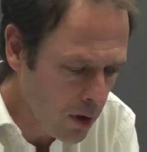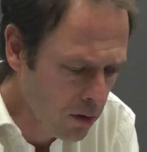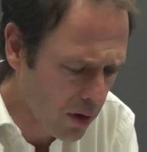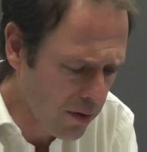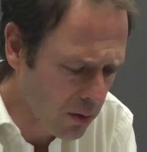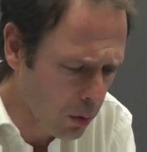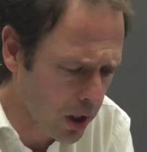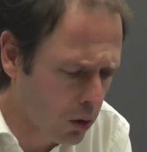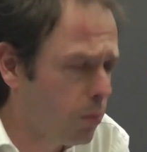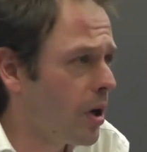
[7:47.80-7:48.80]
So that's
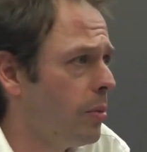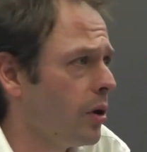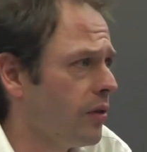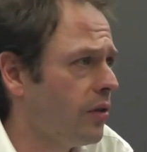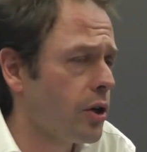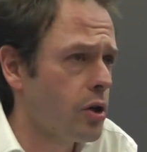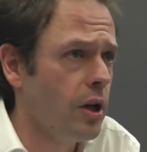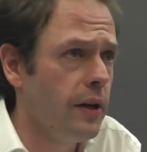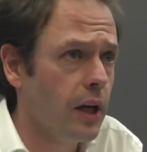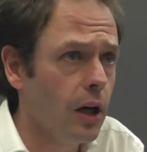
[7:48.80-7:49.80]
why I called my book The Social
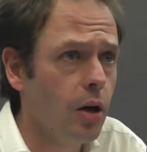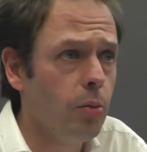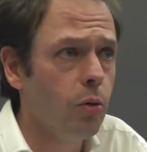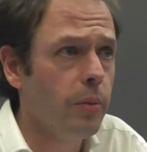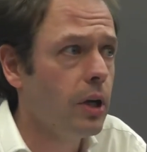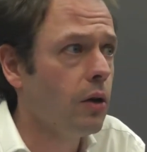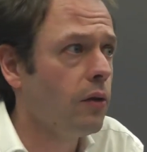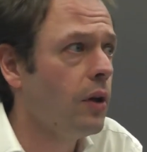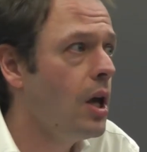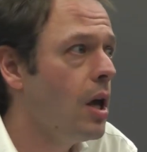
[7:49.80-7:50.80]
and the Global, because